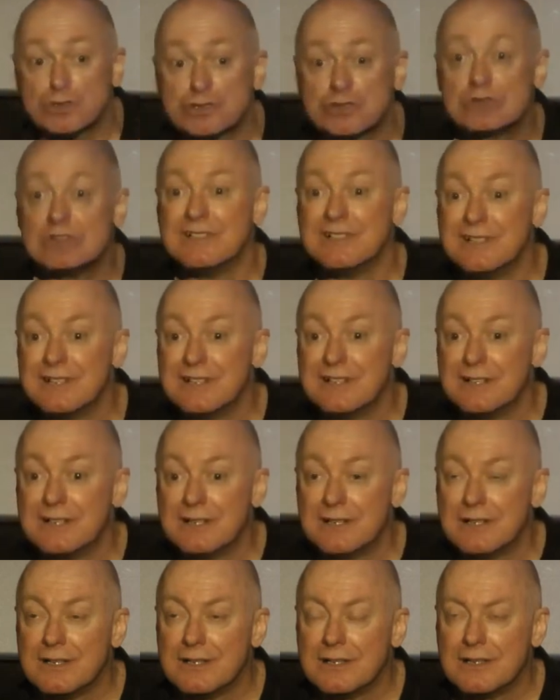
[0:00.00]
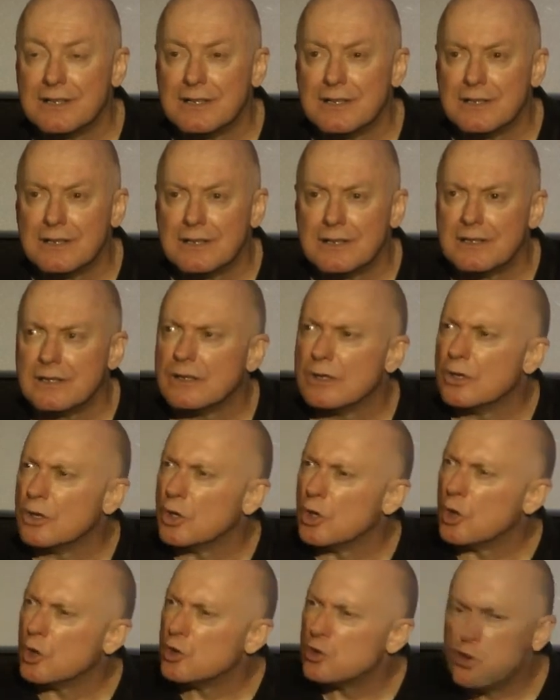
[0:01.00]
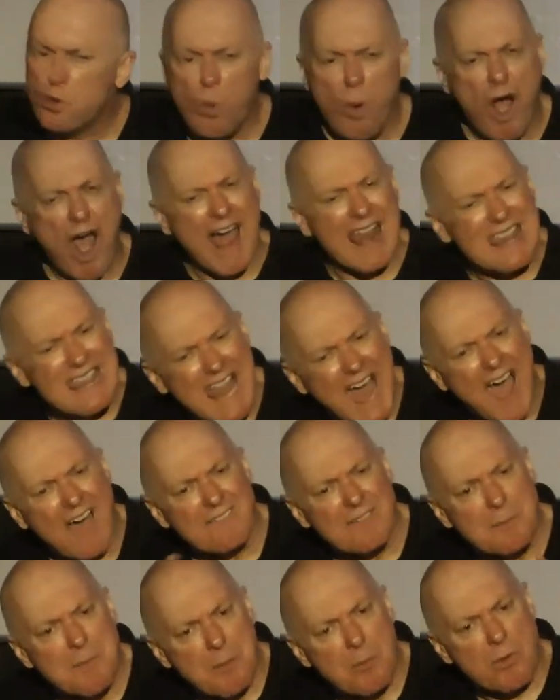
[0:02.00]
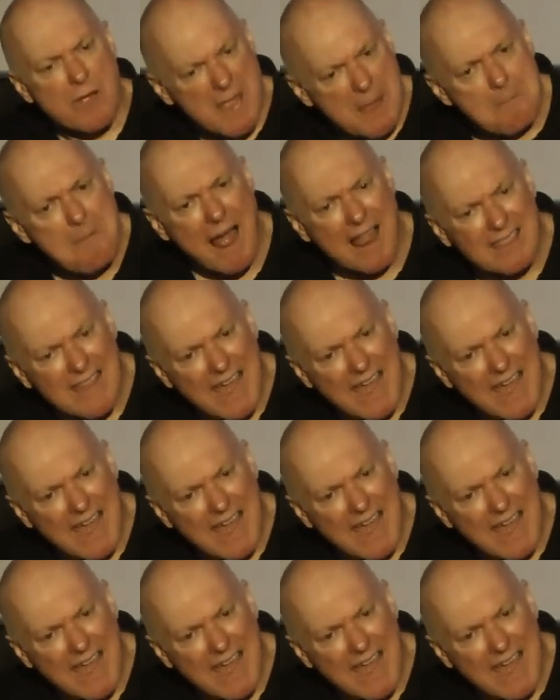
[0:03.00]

do I love the people in my life? You ask yourself that question.